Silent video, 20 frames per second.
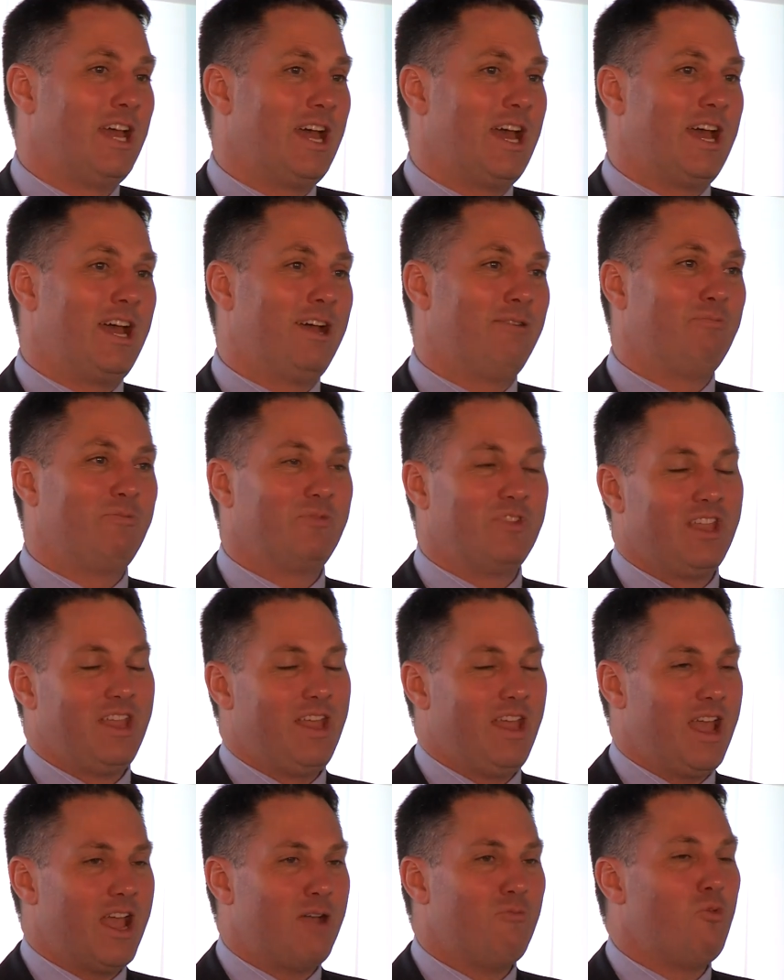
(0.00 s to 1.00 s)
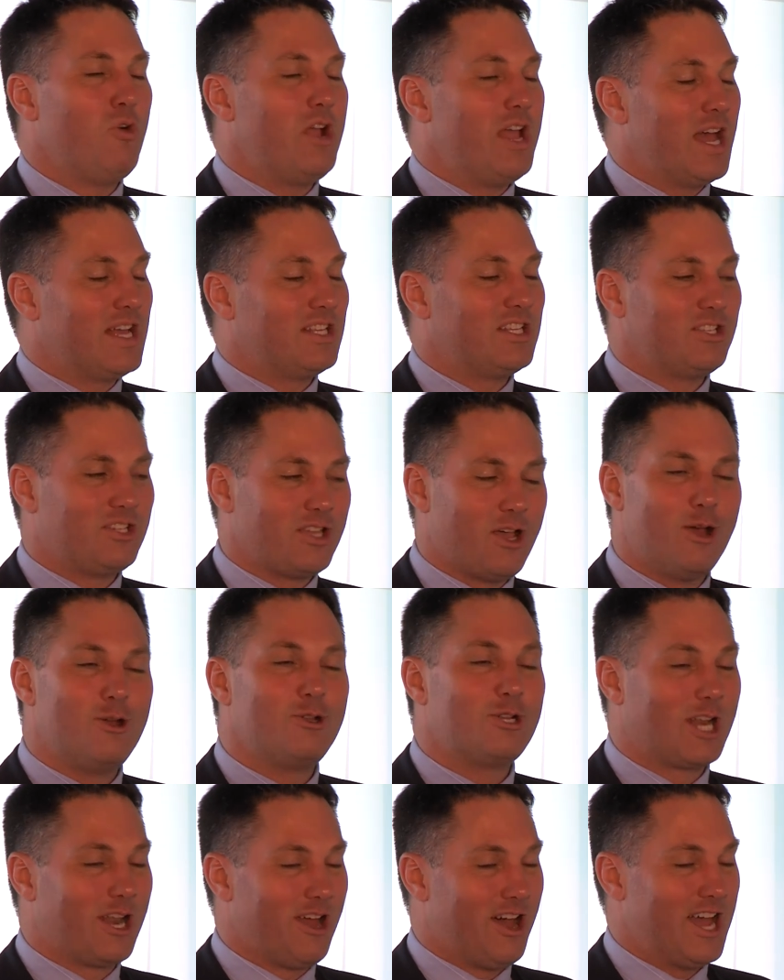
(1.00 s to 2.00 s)
and we are
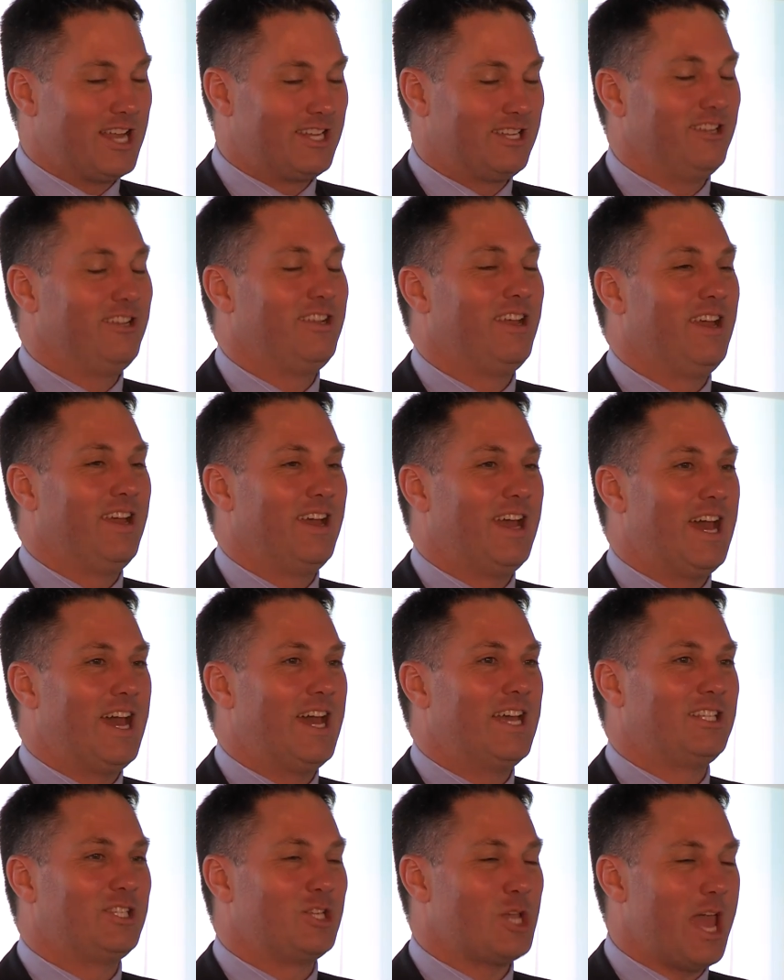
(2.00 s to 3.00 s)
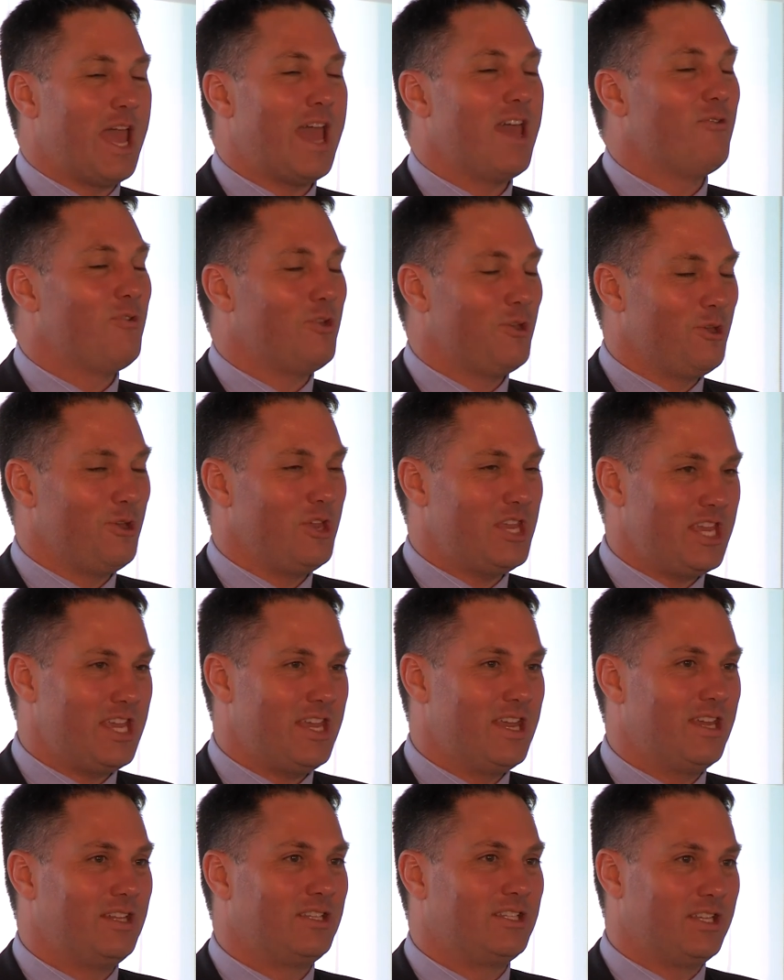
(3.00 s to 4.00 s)
so delighted to have her
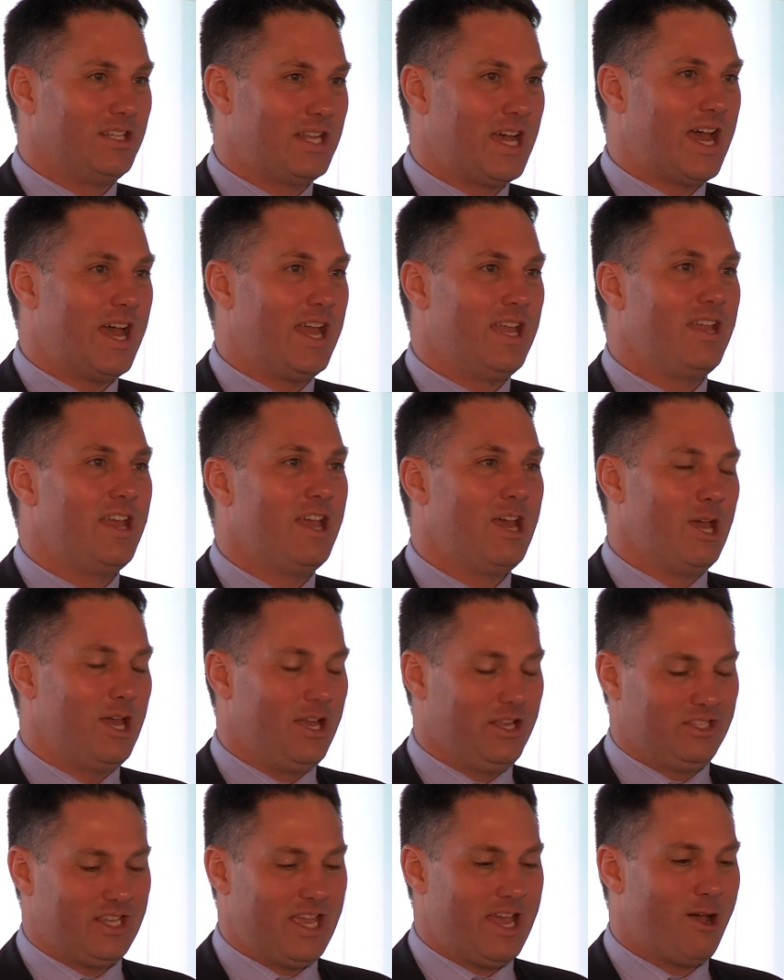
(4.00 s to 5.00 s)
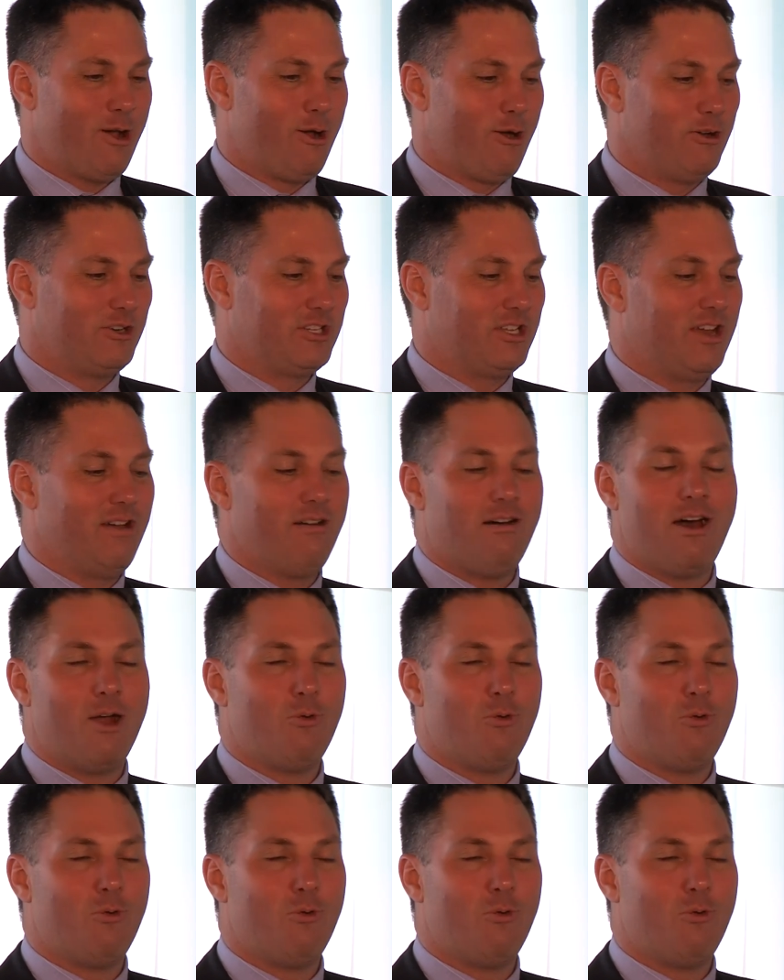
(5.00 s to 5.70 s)
here today as our orator.